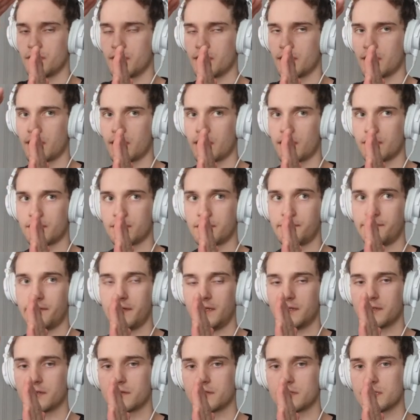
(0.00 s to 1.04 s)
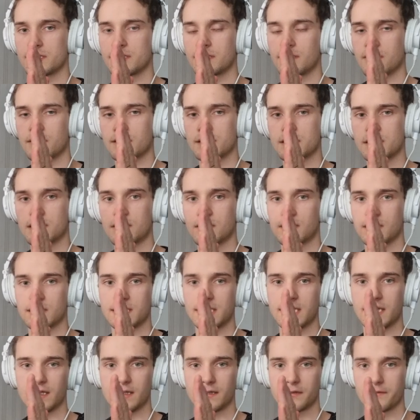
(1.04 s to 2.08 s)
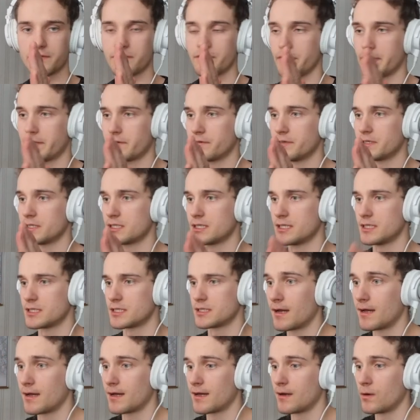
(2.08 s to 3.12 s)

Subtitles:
the filter starts cutting the frequencies.